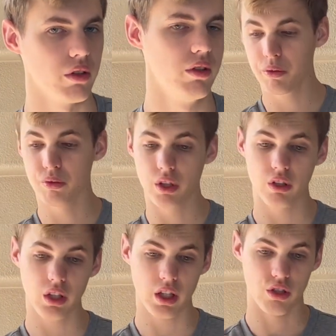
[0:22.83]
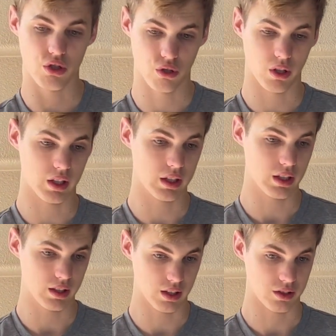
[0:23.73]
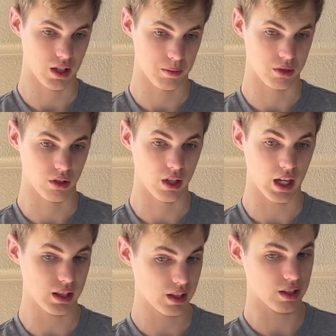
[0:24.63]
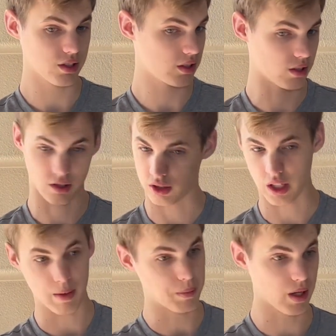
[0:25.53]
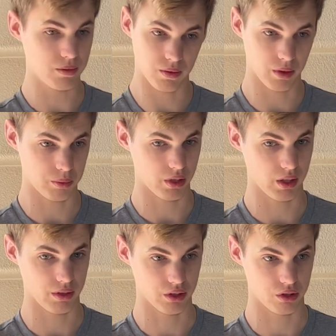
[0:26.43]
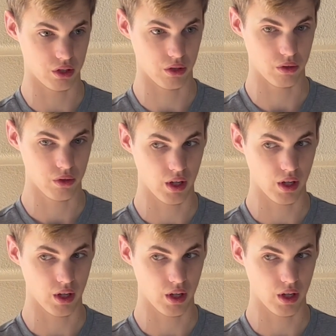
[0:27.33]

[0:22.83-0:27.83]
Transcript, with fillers: I really enjoyed this episode. I think this is a step up from the previous two.